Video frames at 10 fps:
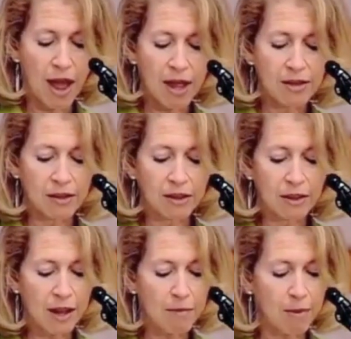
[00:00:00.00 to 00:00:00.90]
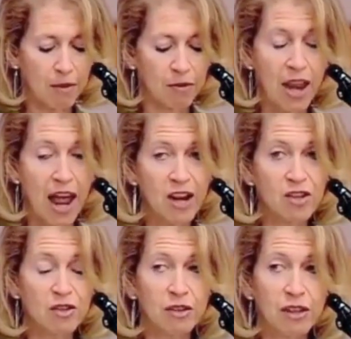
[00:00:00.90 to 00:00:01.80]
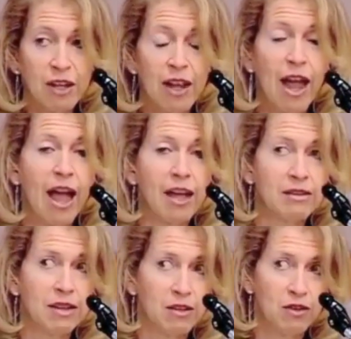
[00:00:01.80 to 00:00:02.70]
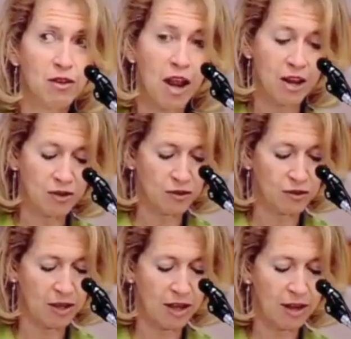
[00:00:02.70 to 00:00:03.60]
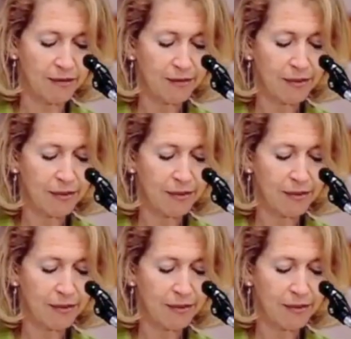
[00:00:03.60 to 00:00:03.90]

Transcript: and acclaimed both nationally and internationally.